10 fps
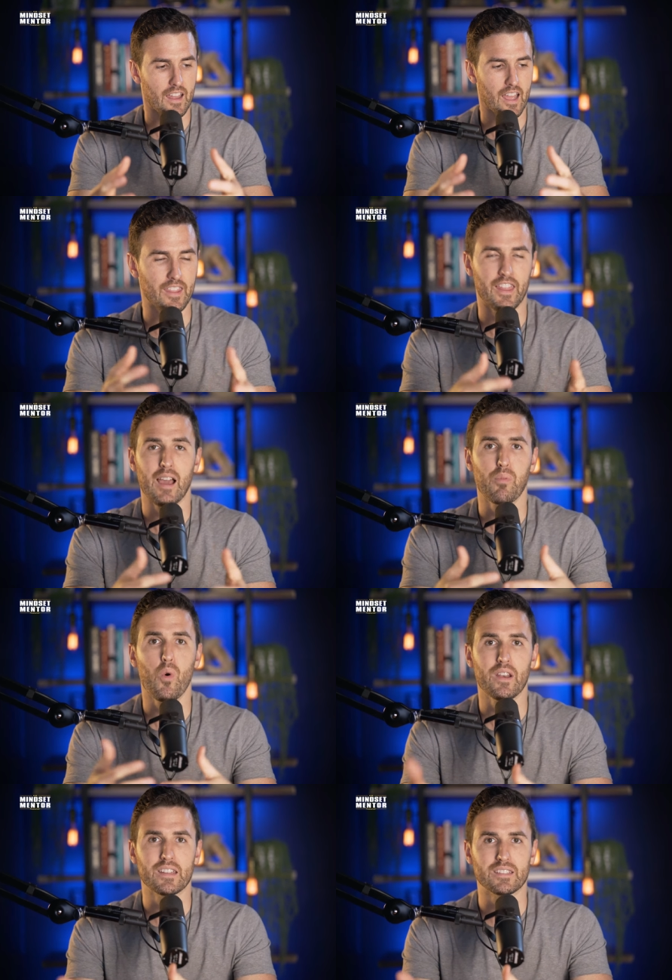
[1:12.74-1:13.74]
at that
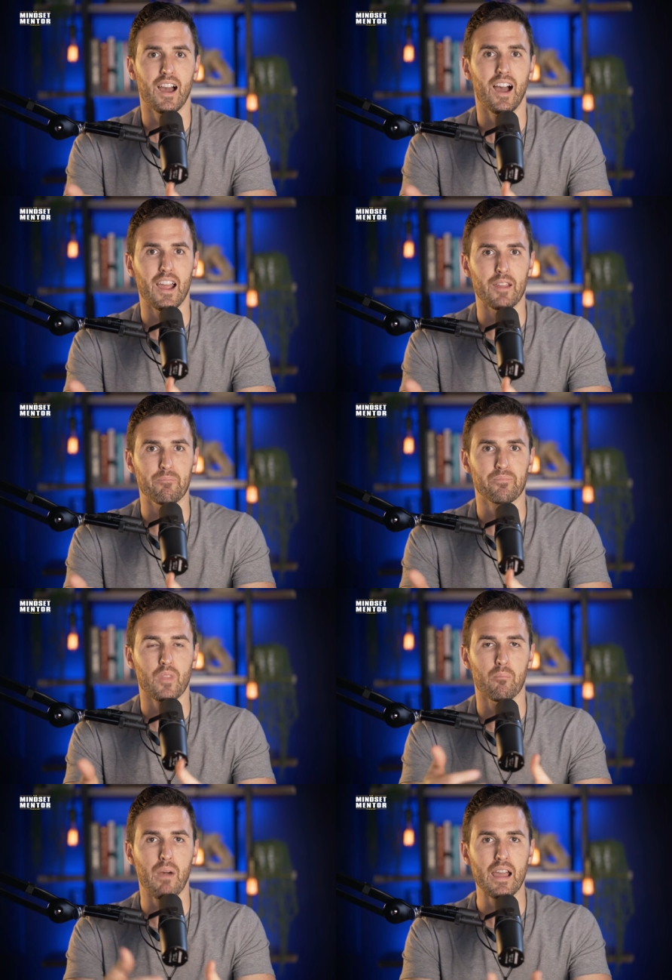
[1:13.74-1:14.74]
point in time,
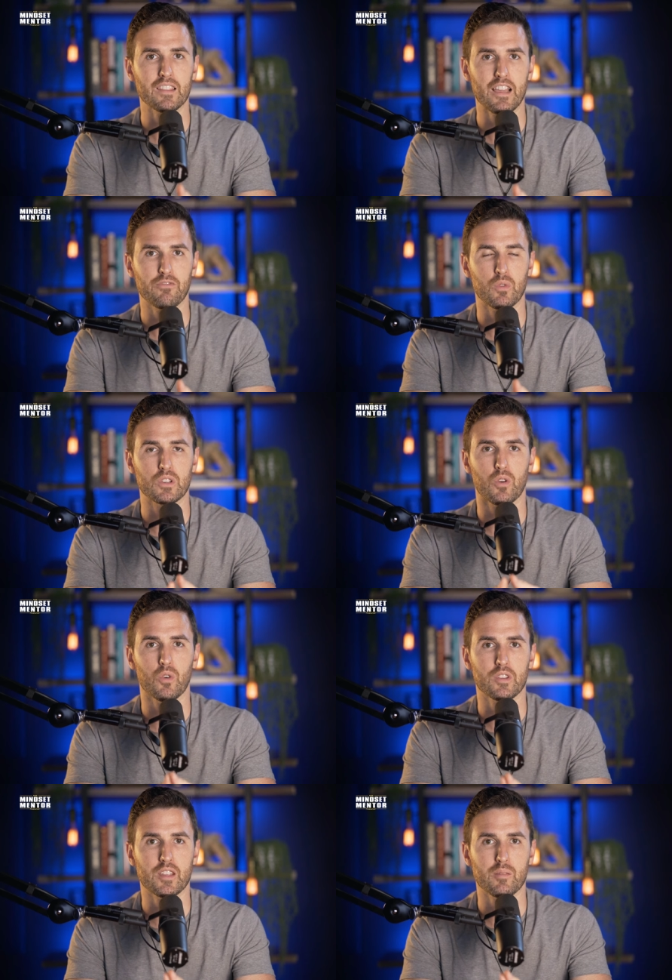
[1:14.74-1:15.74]
my life was
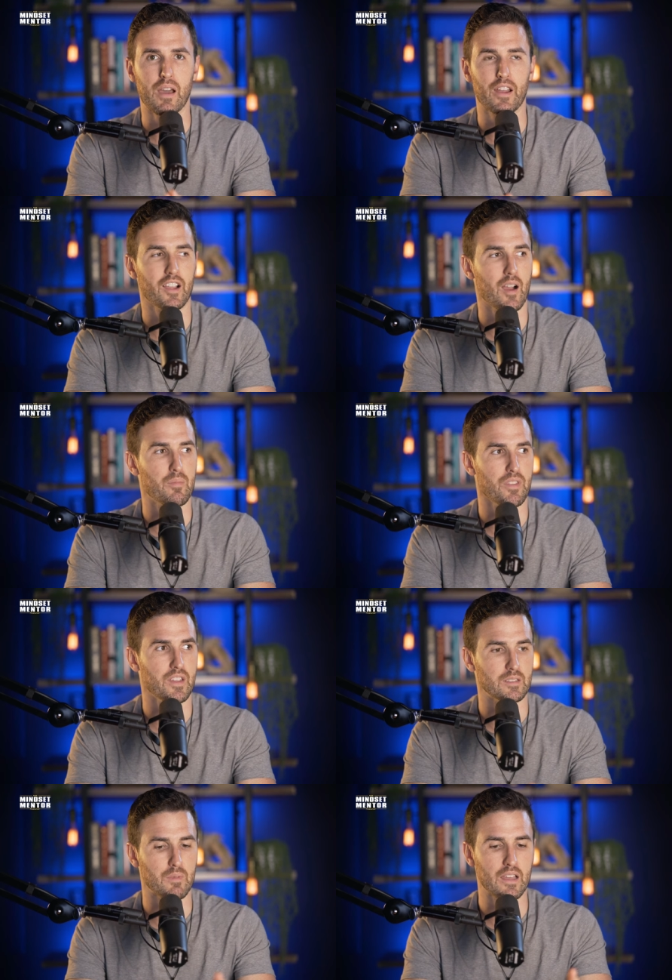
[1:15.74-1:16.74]
only about a couple things.